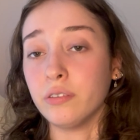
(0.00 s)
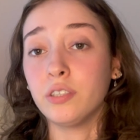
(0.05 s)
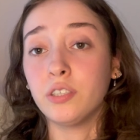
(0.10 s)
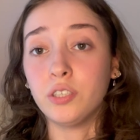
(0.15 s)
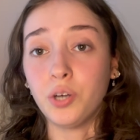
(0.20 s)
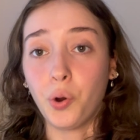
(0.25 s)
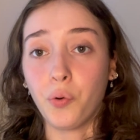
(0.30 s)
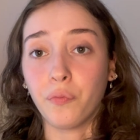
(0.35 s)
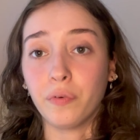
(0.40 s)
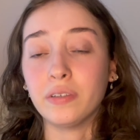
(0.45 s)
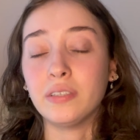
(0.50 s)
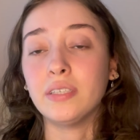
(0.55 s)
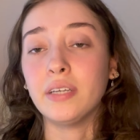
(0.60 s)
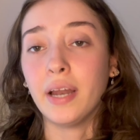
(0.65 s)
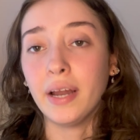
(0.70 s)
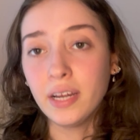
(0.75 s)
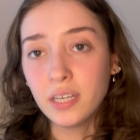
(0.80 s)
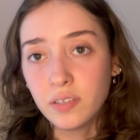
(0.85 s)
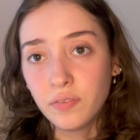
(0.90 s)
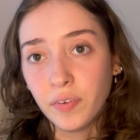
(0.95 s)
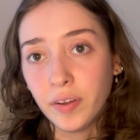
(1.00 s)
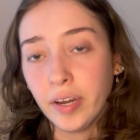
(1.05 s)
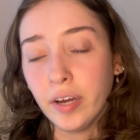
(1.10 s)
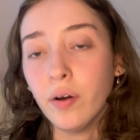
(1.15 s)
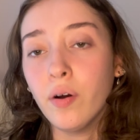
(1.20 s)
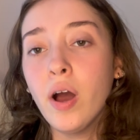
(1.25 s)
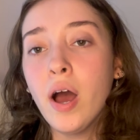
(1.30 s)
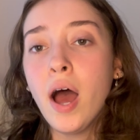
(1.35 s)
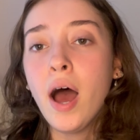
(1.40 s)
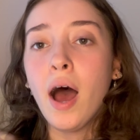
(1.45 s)
So for today's
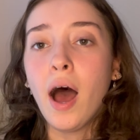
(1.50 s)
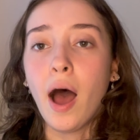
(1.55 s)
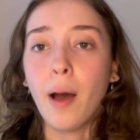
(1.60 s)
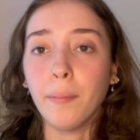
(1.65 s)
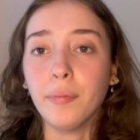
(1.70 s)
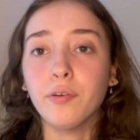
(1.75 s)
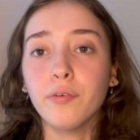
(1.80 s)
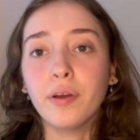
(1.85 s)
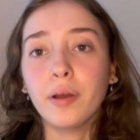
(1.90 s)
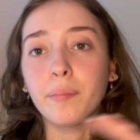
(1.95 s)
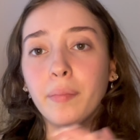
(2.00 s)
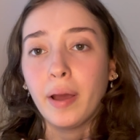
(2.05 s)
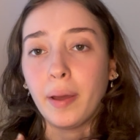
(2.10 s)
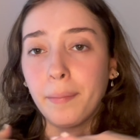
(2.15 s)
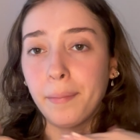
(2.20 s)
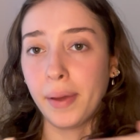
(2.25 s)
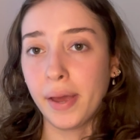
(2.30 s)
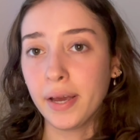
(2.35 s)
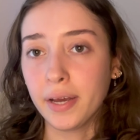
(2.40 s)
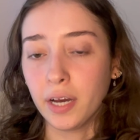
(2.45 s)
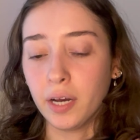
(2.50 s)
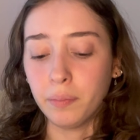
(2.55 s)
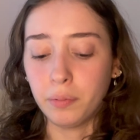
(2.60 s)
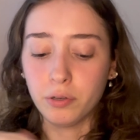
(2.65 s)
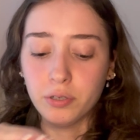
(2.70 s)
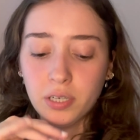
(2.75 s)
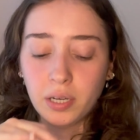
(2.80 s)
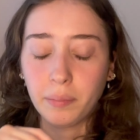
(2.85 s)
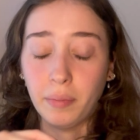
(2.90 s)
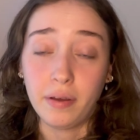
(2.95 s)
video, I'm doing my makeup
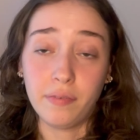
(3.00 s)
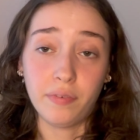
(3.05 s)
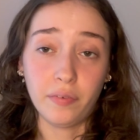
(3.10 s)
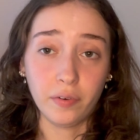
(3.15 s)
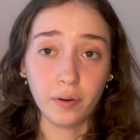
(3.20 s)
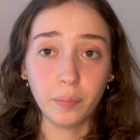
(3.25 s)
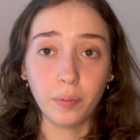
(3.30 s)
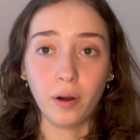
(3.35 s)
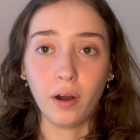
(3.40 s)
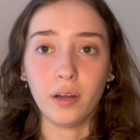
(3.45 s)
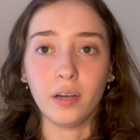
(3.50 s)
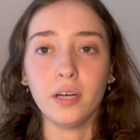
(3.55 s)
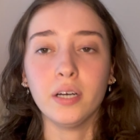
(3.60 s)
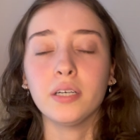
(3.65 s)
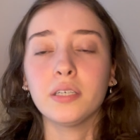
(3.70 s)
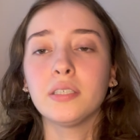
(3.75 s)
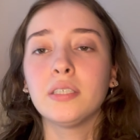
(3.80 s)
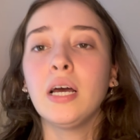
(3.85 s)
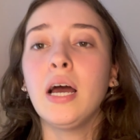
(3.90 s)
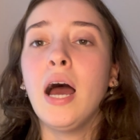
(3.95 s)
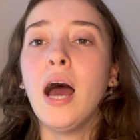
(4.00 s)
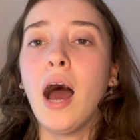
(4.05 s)
using my favorite products.